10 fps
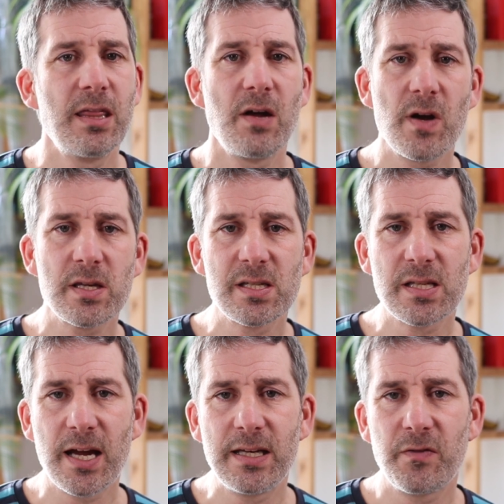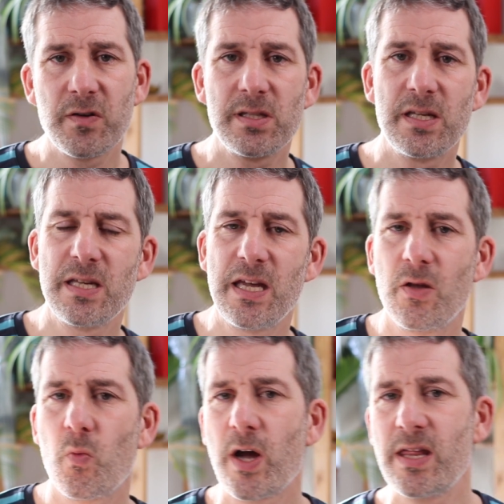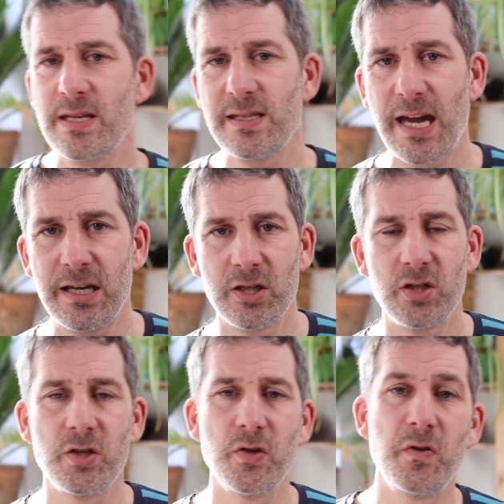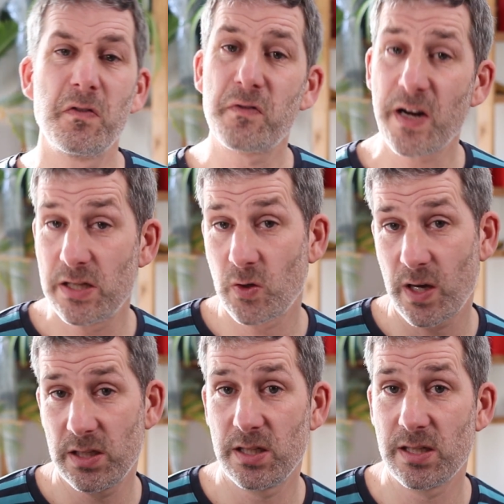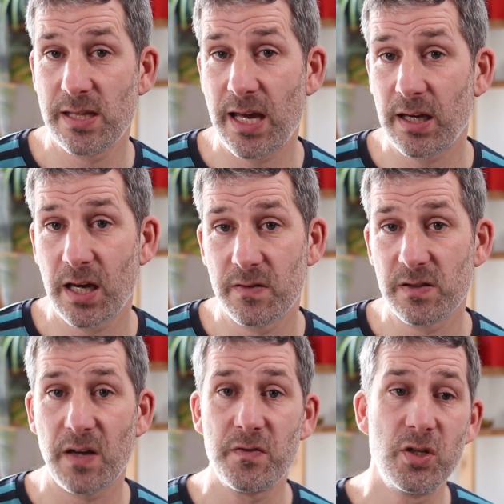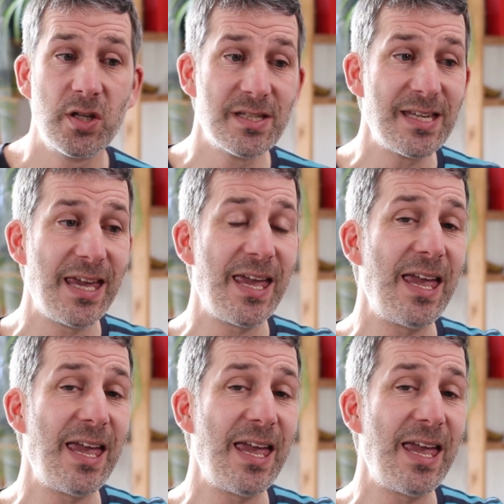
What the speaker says: There are slight differences in the way they tend to phrase questions and that kind of stuff. As you can see